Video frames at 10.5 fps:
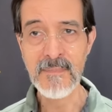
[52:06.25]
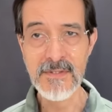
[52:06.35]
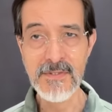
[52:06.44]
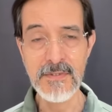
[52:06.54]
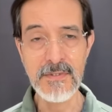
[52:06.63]

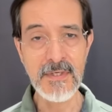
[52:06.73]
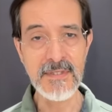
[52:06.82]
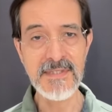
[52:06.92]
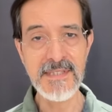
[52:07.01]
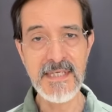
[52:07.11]
So you can
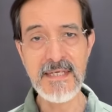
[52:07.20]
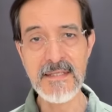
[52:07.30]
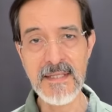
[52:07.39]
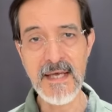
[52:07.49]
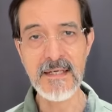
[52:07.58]
see
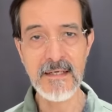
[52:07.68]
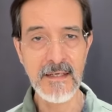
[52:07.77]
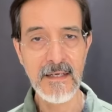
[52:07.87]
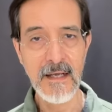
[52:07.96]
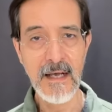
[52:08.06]
that
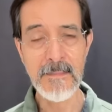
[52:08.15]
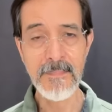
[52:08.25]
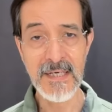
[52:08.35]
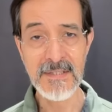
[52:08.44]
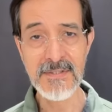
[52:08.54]
high
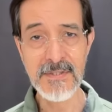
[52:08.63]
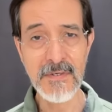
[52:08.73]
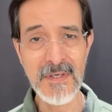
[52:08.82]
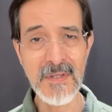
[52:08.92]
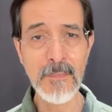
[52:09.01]
prices are
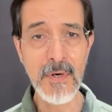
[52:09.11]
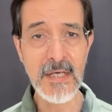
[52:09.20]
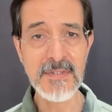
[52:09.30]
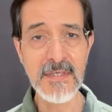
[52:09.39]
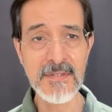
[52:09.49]
in the
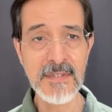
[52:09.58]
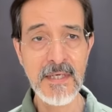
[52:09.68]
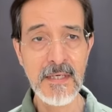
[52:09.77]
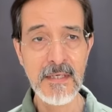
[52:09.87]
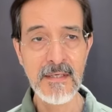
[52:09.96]
process
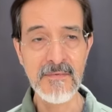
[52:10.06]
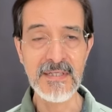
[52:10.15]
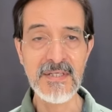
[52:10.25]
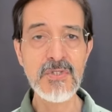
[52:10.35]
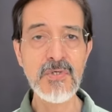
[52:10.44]
of at
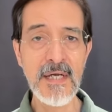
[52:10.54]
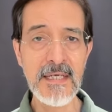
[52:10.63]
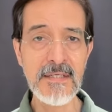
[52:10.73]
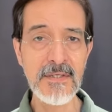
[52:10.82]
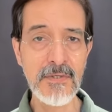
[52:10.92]
least
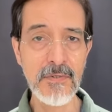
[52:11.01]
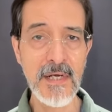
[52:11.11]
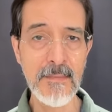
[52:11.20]
trying to cure high